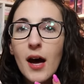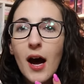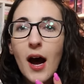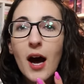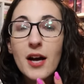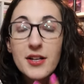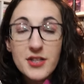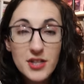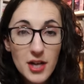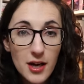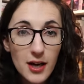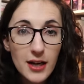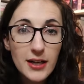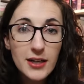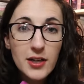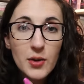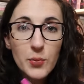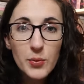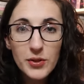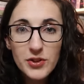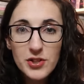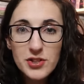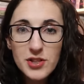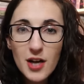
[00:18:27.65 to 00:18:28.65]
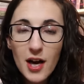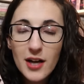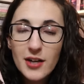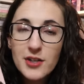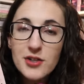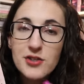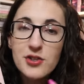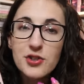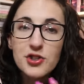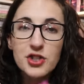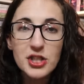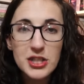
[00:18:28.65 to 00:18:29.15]
a ton with the daughter,
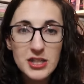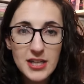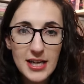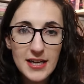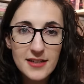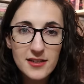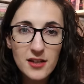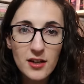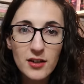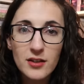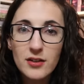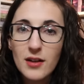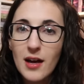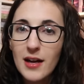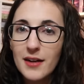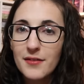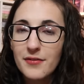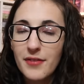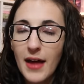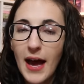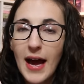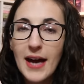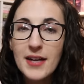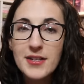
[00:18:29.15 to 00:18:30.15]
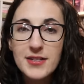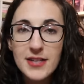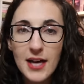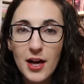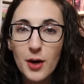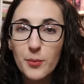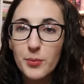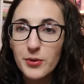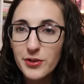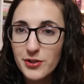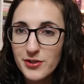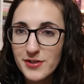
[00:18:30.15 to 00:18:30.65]
so she takes on a lot of that to
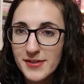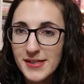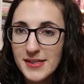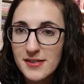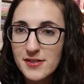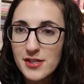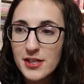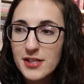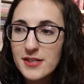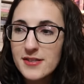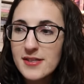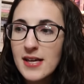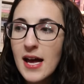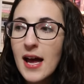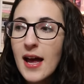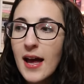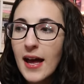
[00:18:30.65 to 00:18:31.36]
help with her sisters,